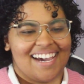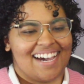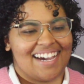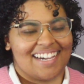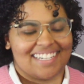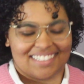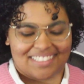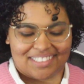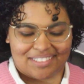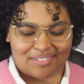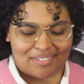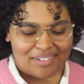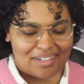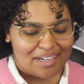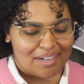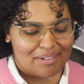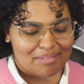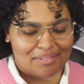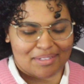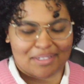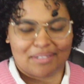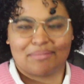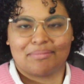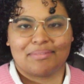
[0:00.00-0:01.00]
I swear,
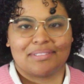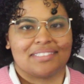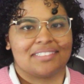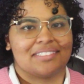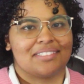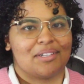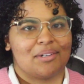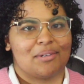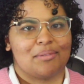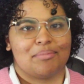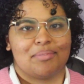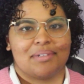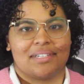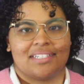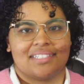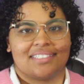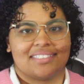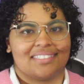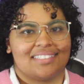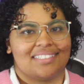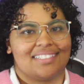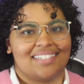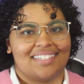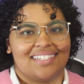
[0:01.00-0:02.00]
I'm gonna be so
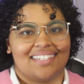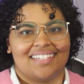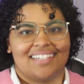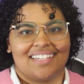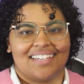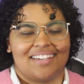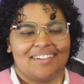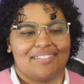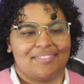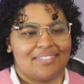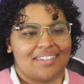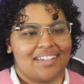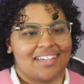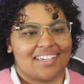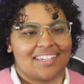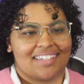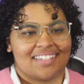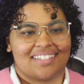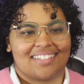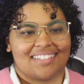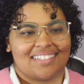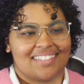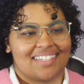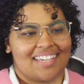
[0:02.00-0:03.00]
pissed if
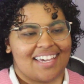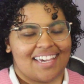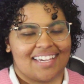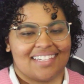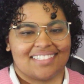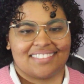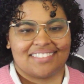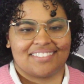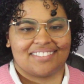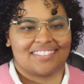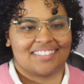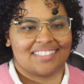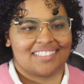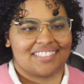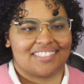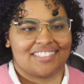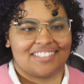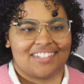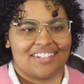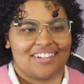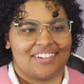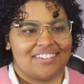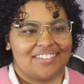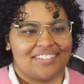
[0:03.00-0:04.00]
they cancel this
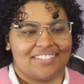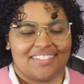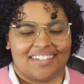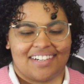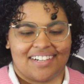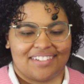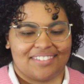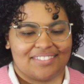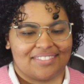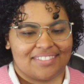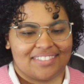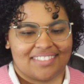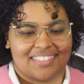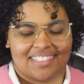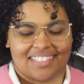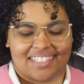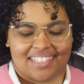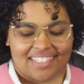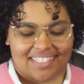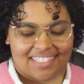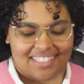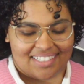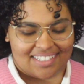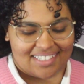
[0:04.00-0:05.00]
show. I
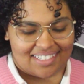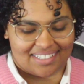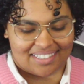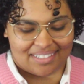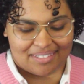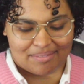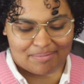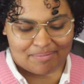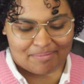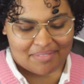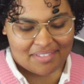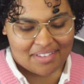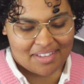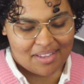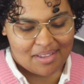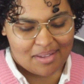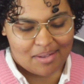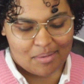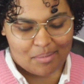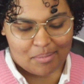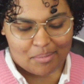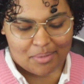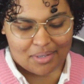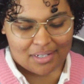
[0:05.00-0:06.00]
really am.
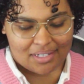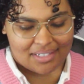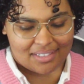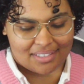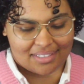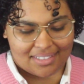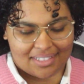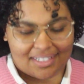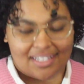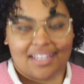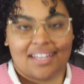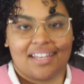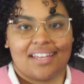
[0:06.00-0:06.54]
But